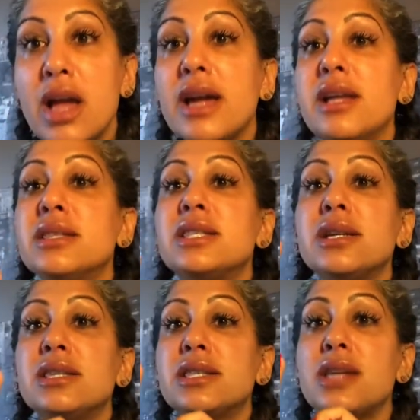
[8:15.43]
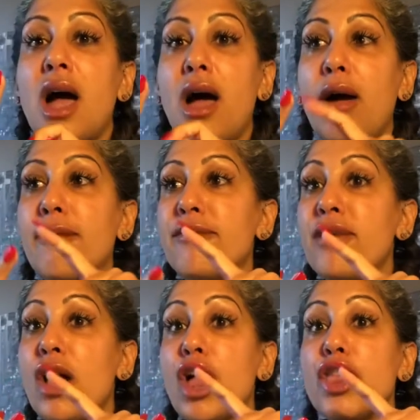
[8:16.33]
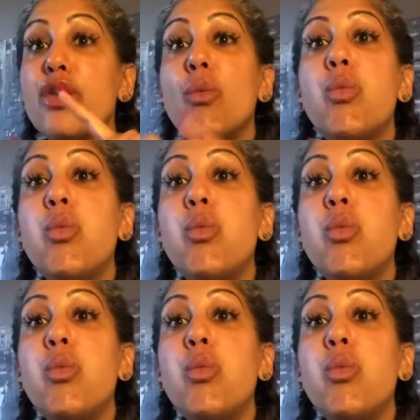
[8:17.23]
consists of the